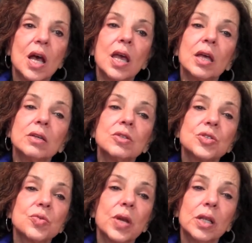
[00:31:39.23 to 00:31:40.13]
I had an
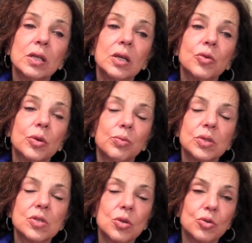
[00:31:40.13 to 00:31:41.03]
Israeli crippled
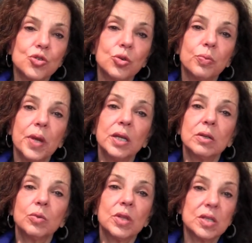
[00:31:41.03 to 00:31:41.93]
soldier who
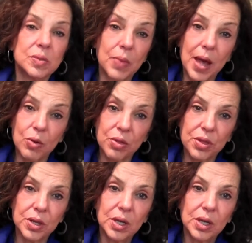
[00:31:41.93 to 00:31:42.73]
painted with his mouth.